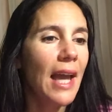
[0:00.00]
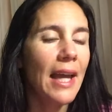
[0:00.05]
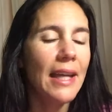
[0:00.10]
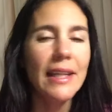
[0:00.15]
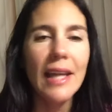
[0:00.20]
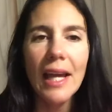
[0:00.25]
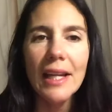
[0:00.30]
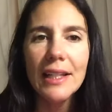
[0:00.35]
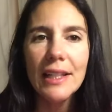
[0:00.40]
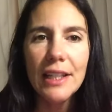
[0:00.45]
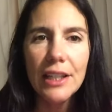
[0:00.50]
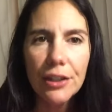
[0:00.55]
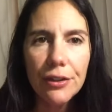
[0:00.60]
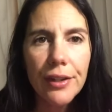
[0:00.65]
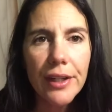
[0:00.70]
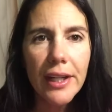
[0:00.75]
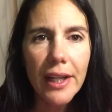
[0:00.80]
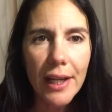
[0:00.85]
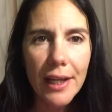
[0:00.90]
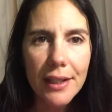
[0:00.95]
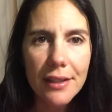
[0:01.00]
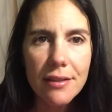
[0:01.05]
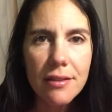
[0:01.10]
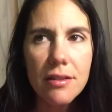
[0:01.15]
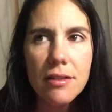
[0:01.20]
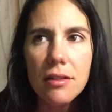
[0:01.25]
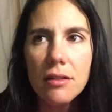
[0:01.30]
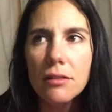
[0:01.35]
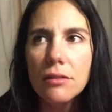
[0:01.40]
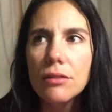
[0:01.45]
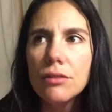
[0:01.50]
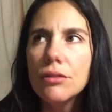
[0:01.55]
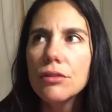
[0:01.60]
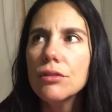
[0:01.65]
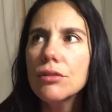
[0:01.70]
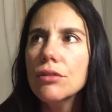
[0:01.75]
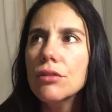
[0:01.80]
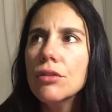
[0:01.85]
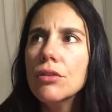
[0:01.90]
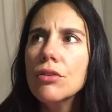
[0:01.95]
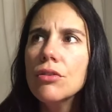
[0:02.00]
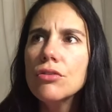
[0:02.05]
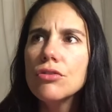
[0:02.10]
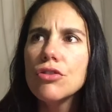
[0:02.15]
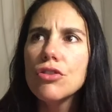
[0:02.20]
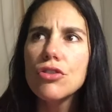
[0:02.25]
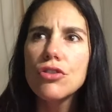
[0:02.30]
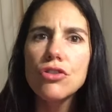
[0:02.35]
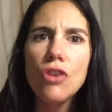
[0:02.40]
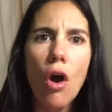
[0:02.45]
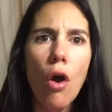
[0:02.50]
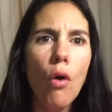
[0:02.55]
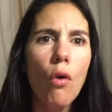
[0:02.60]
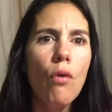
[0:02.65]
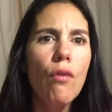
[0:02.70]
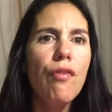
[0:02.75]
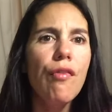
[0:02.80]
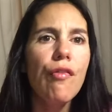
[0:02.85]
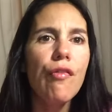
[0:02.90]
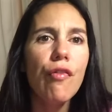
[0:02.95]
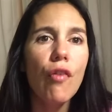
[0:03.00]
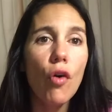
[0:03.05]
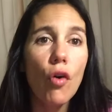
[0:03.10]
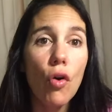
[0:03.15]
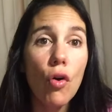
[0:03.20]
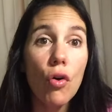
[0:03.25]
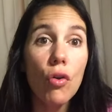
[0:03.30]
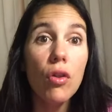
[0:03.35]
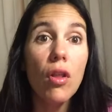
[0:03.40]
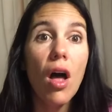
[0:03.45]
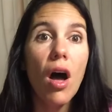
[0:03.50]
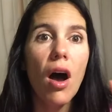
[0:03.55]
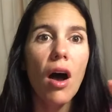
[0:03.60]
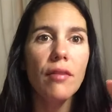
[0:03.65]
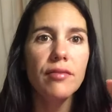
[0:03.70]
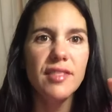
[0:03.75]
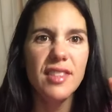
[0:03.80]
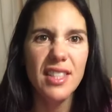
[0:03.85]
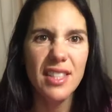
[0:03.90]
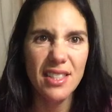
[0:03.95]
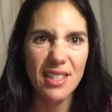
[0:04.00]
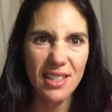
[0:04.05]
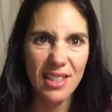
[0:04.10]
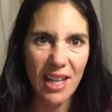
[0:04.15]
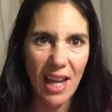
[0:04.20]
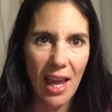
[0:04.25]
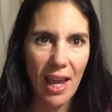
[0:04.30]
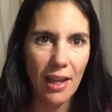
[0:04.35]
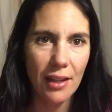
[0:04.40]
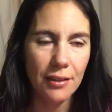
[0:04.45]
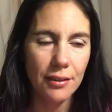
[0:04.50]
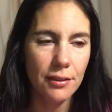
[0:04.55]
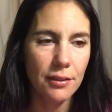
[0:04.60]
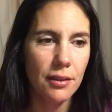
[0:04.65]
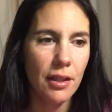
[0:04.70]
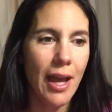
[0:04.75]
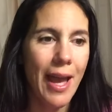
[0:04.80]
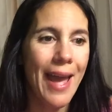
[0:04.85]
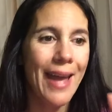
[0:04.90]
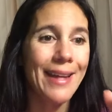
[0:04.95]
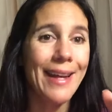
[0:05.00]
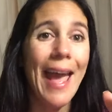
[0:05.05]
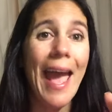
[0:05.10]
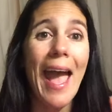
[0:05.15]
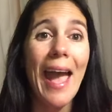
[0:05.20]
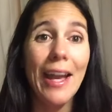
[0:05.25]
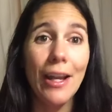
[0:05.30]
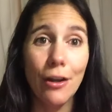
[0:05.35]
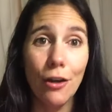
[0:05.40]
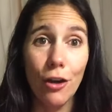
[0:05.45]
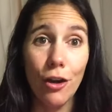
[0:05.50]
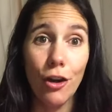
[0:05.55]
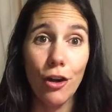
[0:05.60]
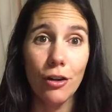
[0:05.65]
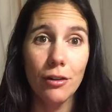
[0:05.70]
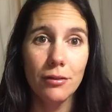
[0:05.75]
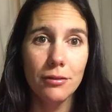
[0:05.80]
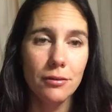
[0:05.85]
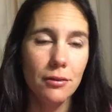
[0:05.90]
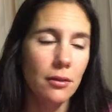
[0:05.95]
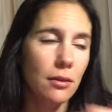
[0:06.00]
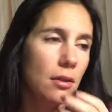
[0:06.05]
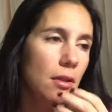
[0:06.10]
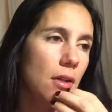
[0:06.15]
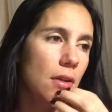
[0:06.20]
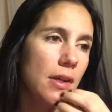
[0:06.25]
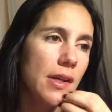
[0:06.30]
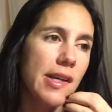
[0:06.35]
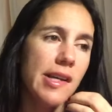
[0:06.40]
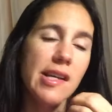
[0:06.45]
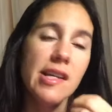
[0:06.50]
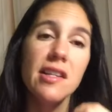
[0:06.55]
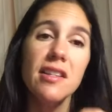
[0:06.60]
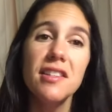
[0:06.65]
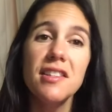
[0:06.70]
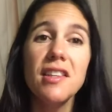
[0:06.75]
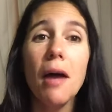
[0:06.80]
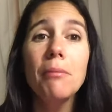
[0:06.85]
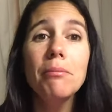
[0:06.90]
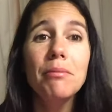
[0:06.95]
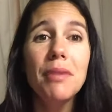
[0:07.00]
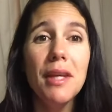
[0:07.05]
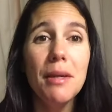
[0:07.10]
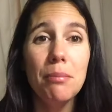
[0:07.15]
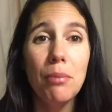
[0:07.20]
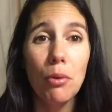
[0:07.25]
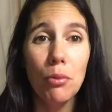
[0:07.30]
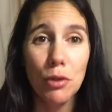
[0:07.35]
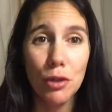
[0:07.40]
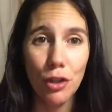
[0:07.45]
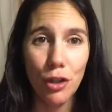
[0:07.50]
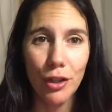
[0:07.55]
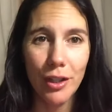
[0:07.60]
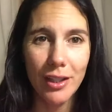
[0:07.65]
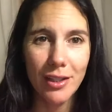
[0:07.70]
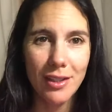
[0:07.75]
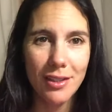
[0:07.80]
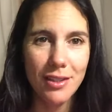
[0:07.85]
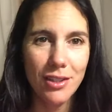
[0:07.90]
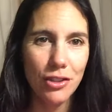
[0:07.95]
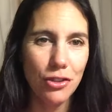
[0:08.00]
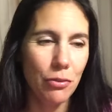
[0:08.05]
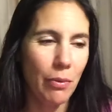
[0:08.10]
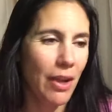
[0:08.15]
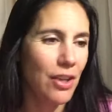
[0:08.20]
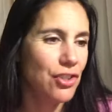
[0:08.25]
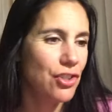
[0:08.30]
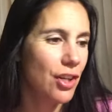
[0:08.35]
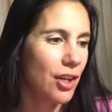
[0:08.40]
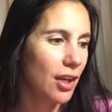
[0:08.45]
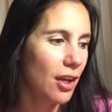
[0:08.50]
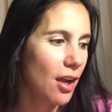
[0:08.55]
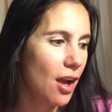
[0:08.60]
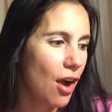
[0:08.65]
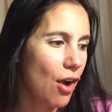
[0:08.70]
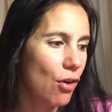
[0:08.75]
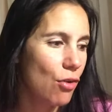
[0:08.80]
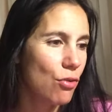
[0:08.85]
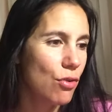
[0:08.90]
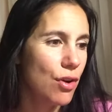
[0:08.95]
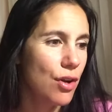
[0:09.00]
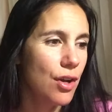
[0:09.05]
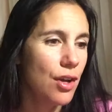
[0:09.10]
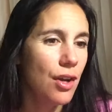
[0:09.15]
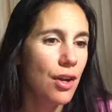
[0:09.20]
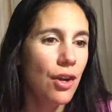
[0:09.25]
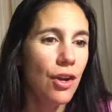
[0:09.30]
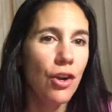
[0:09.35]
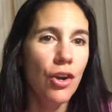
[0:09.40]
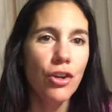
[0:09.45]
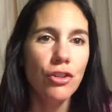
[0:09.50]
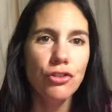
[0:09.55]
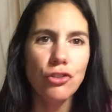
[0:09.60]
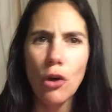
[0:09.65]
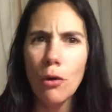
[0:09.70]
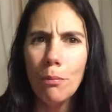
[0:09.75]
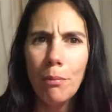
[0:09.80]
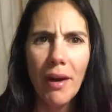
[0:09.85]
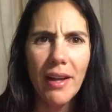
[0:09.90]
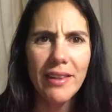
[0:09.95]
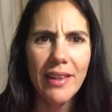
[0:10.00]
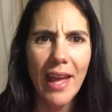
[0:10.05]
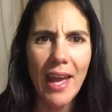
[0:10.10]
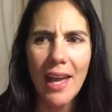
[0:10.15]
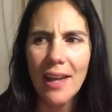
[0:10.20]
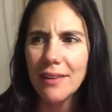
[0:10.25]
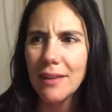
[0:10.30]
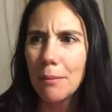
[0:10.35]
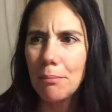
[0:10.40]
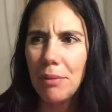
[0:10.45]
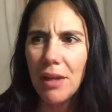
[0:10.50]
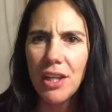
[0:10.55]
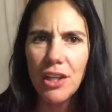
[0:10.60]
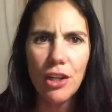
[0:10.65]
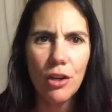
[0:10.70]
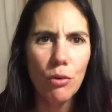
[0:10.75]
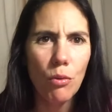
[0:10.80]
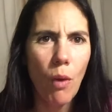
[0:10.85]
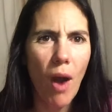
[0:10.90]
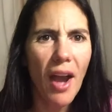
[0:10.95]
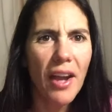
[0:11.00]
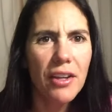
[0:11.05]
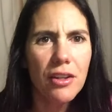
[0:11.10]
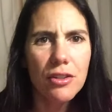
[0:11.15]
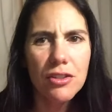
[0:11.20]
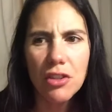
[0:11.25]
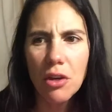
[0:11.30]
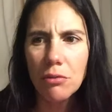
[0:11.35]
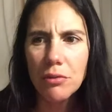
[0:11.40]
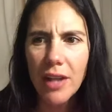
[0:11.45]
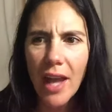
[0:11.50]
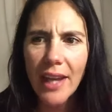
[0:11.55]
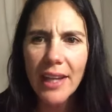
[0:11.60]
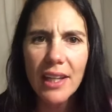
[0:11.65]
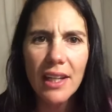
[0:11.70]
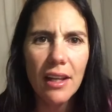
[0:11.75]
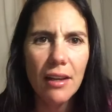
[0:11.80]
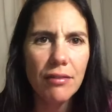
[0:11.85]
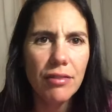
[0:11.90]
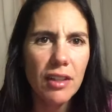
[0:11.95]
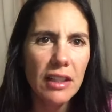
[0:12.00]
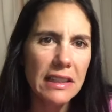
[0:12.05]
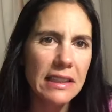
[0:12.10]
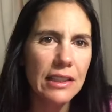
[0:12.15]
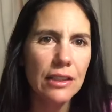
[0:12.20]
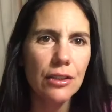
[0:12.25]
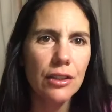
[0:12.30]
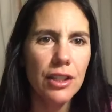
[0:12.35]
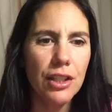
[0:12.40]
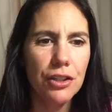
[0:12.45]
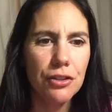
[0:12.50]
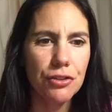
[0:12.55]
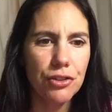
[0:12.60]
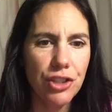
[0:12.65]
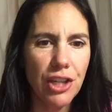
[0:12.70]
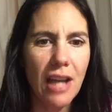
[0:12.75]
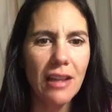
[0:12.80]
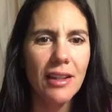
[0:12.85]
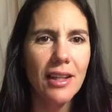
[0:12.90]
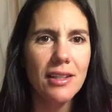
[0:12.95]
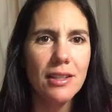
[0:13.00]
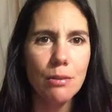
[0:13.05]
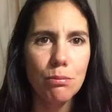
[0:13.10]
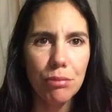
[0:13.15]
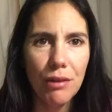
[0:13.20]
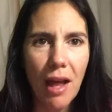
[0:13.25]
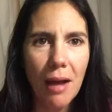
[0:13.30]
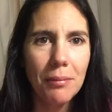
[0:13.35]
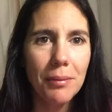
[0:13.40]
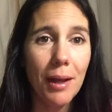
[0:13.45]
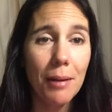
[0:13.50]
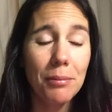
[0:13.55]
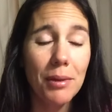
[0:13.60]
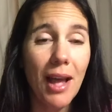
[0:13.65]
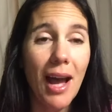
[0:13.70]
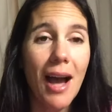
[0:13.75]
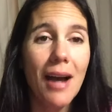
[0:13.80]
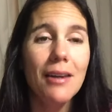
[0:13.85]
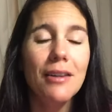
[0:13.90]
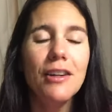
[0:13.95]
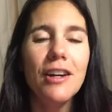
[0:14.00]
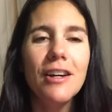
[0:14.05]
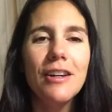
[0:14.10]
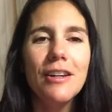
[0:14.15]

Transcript: Yet here he is, so full of disdain and anger. Some people would look at the situation and go, don't bite the hand that bit you. Why are you so negative? Clearly you're jealous, blah, blah, blah.